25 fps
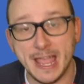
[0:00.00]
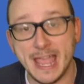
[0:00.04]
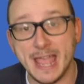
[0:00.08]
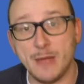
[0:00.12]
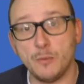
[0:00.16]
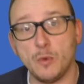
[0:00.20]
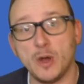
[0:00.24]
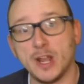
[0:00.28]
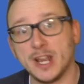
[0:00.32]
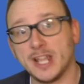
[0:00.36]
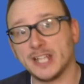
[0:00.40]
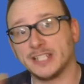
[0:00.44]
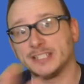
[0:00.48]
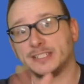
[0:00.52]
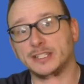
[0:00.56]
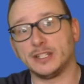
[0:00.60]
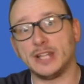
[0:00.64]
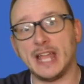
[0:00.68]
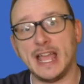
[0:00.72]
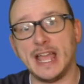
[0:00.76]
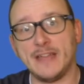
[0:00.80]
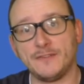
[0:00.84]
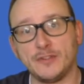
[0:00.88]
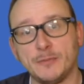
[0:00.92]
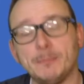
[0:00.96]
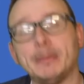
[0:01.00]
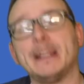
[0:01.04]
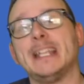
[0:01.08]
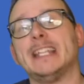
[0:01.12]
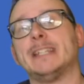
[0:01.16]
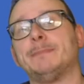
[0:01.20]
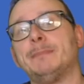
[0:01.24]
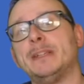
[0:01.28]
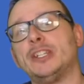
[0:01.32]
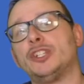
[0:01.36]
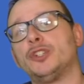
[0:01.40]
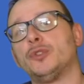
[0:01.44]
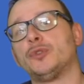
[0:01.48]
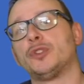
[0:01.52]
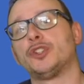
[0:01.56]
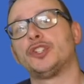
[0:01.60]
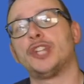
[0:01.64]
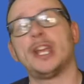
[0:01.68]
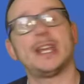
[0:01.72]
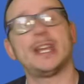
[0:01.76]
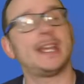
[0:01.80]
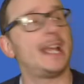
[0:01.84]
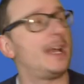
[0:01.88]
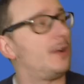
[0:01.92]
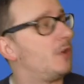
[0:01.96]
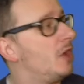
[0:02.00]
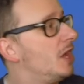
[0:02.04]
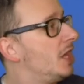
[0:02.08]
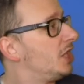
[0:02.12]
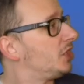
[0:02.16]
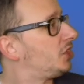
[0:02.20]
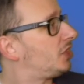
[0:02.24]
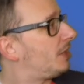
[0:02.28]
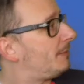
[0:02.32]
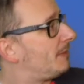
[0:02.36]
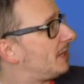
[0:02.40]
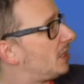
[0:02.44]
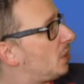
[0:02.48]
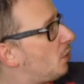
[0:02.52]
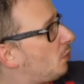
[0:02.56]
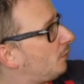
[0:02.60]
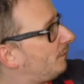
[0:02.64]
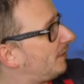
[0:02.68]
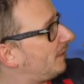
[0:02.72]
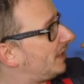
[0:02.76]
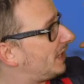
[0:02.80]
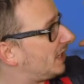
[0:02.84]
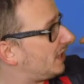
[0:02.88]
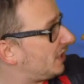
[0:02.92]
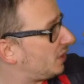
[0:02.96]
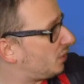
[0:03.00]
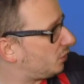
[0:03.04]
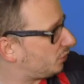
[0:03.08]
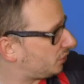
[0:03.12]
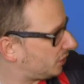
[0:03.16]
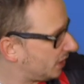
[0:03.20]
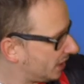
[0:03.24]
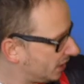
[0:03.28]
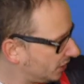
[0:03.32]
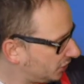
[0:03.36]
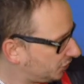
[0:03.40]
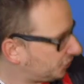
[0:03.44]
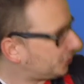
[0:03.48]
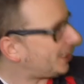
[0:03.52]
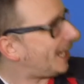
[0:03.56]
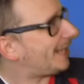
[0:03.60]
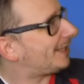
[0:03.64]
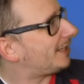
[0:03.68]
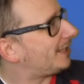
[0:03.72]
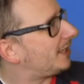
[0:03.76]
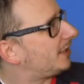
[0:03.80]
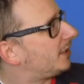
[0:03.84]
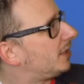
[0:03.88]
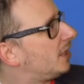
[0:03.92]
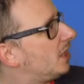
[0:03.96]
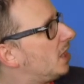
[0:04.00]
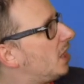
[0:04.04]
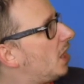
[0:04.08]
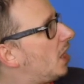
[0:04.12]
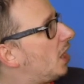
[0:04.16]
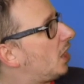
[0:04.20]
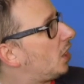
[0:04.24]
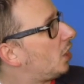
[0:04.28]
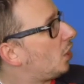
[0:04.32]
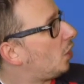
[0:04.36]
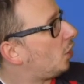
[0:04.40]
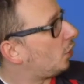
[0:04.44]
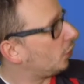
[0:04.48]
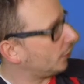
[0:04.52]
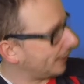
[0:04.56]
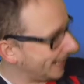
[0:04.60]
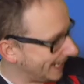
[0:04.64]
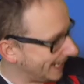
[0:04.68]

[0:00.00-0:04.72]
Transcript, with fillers: And while I still have you, please be sure to check out some of the old videos scattered along